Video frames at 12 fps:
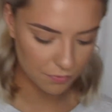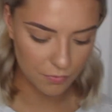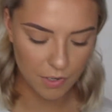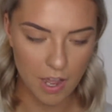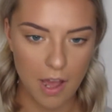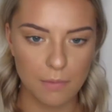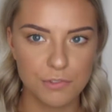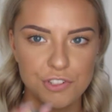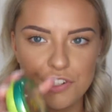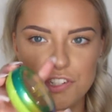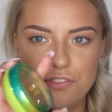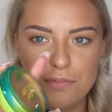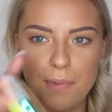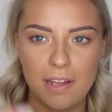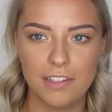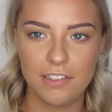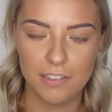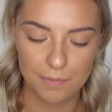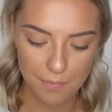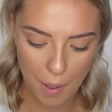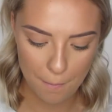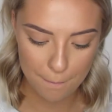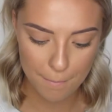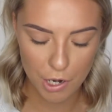Okay, I'm just going to use my little
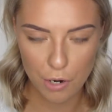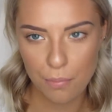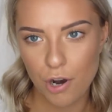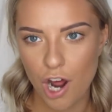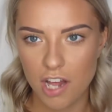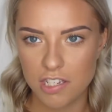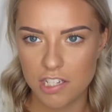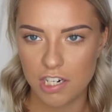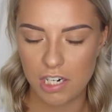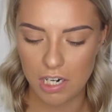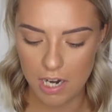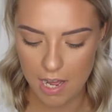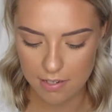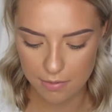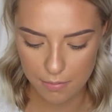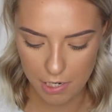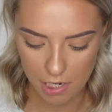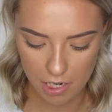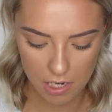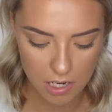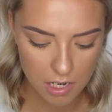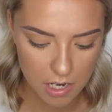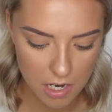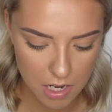butter bronzer as a mirror.
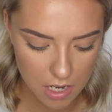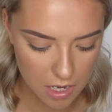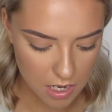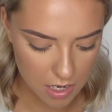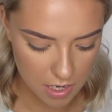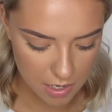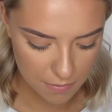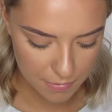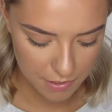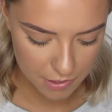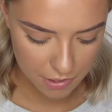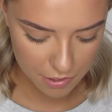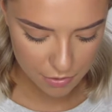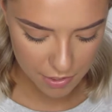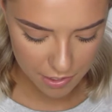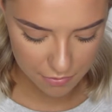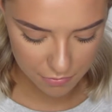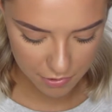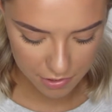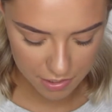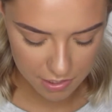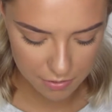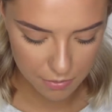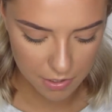Just so I can really
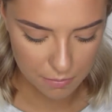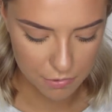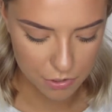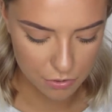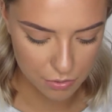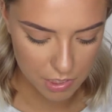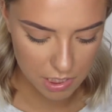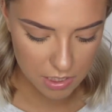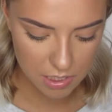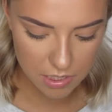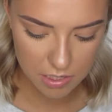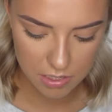see what I'm doing.